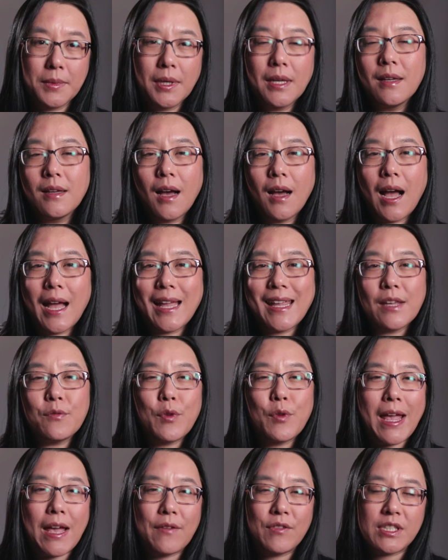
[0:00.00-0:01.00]
Hi, if
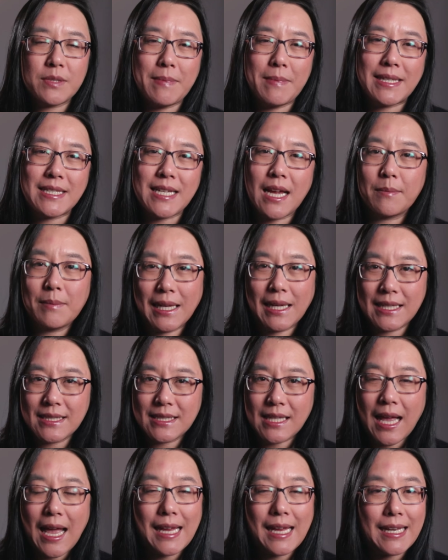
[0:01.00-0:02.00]
we haven't met, I'm
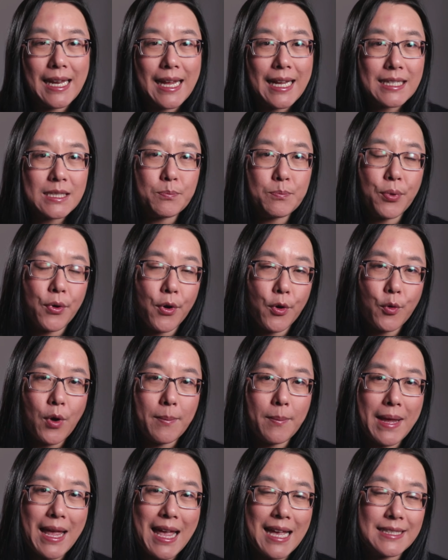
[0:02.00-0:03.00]
Lisa, an
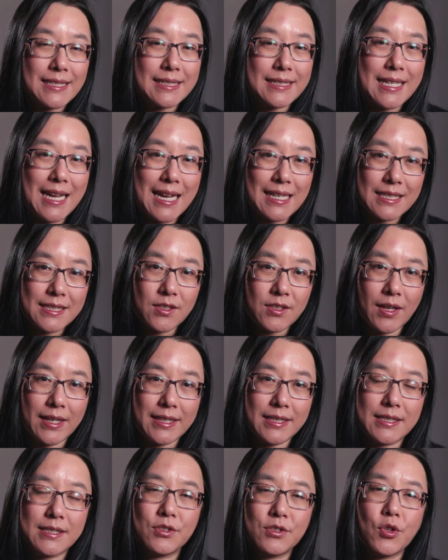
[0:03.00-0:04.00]
ex-programmer and data
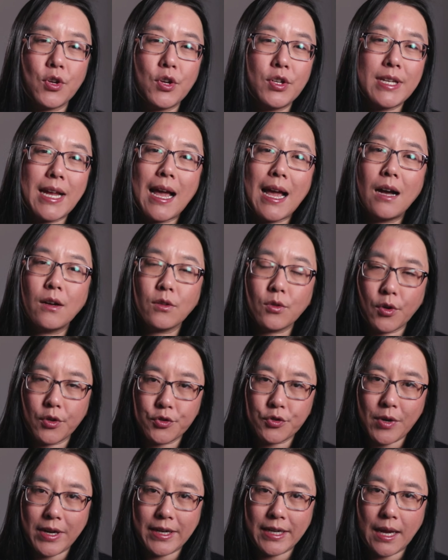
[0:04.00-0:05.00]
scientist turned algo
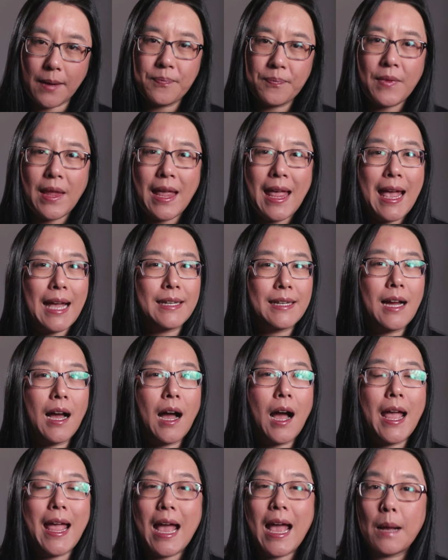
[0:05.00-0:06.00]
trader. And
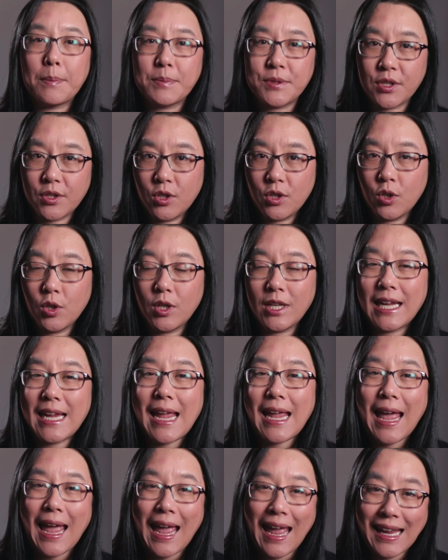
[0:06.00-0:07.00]
I absolutely
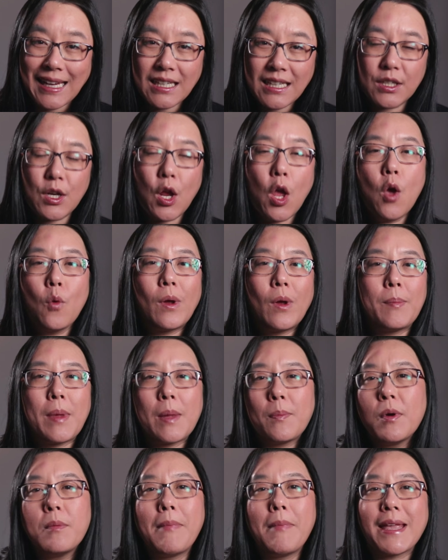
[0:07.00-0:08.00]
hate it when
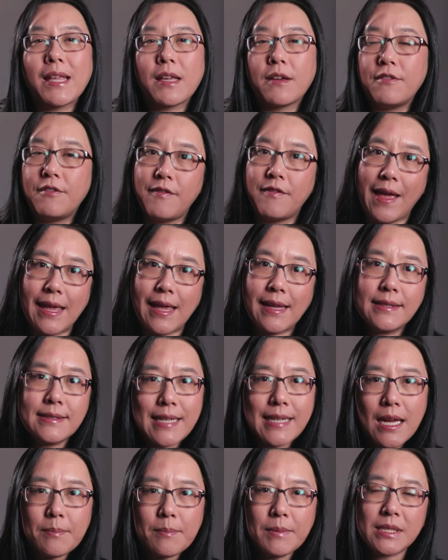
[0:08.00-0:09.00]
people make vague
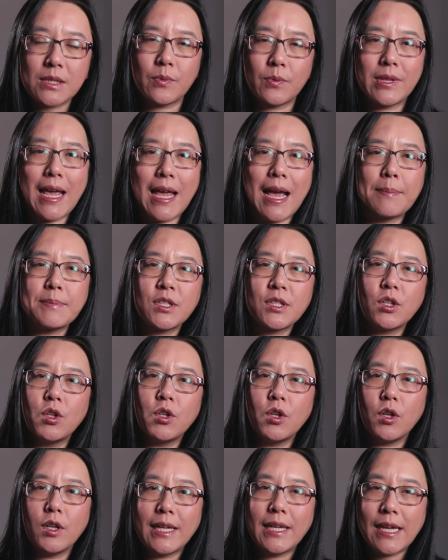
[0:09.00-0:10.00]
statements with
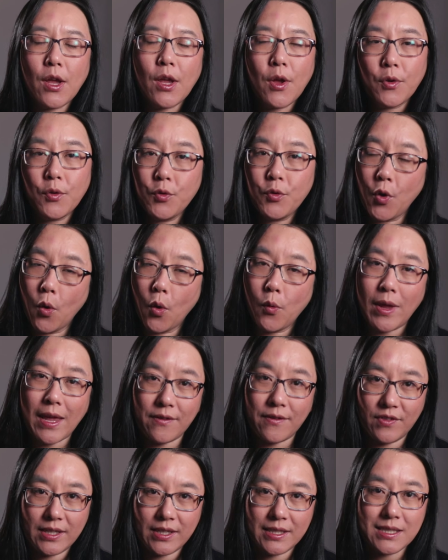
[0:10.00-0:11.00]
absolutely no
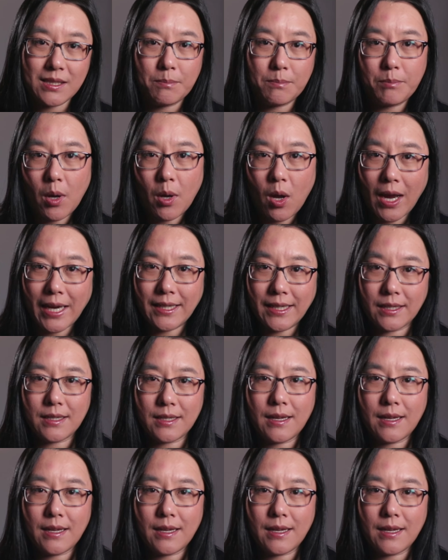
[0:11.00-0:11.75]
evidence behind it.